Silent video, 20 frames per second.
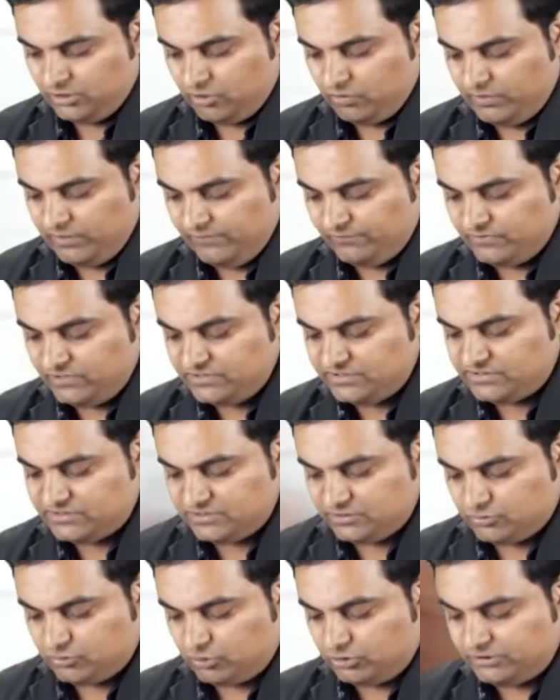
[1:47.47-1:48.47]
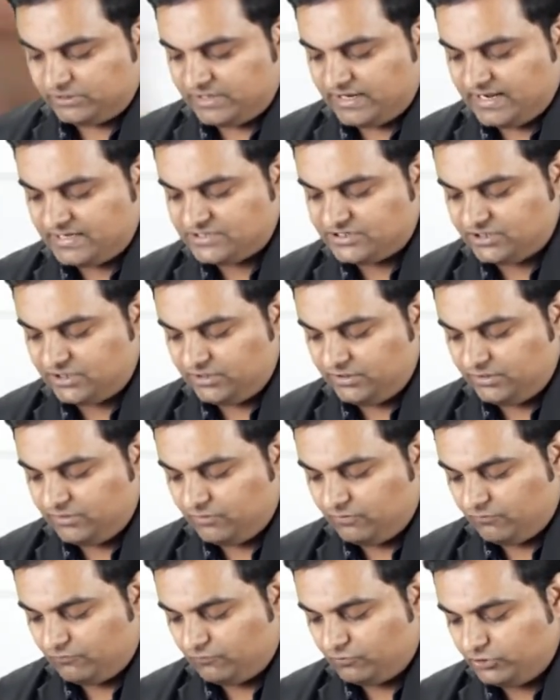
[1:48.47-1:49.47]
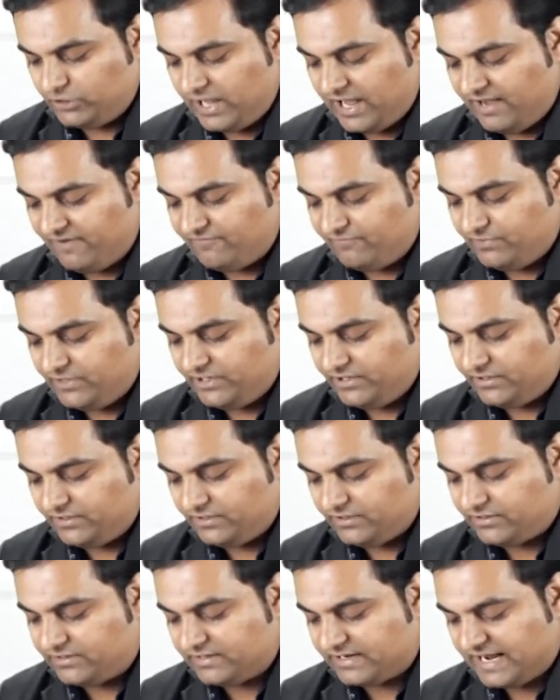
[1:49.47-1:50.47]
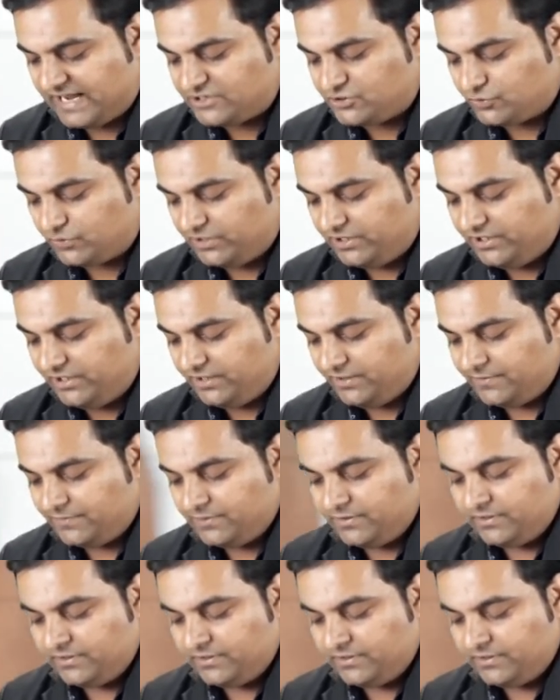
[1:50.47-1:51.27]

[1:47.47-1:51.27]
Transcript: Now if this contraction would have been gradually,